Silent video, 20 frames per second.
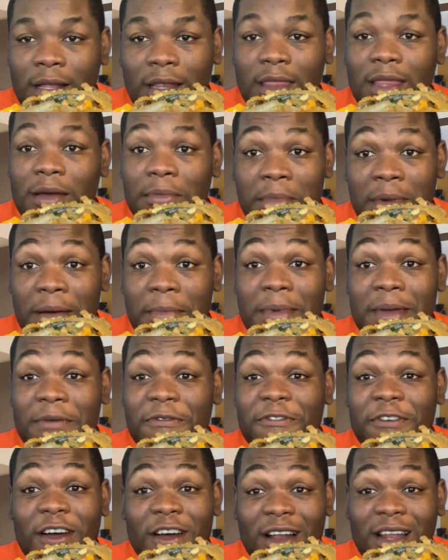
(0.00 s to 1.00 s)
There may be
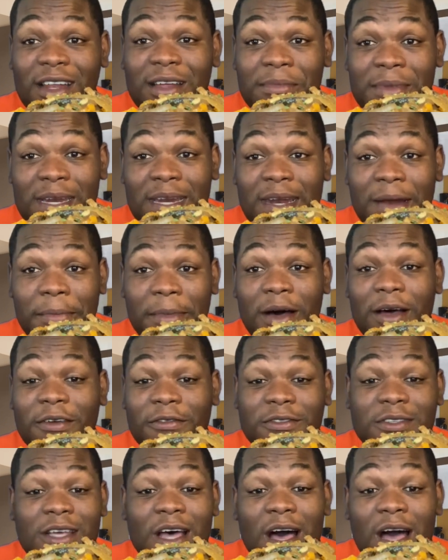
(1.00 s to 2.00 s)
very limited amount
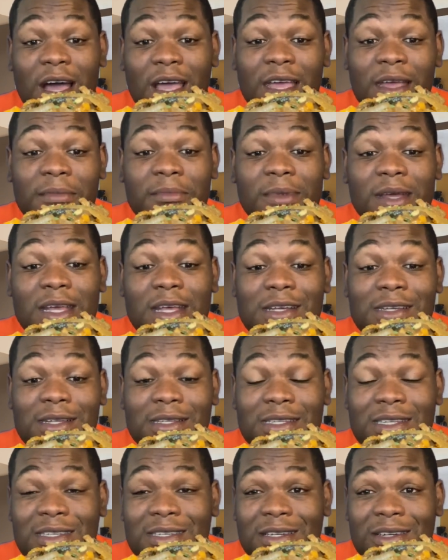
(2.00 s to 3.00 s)
of talking because
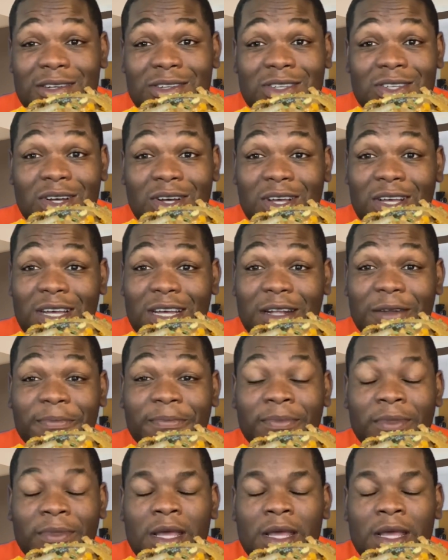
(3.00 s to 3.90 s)
this looks so good.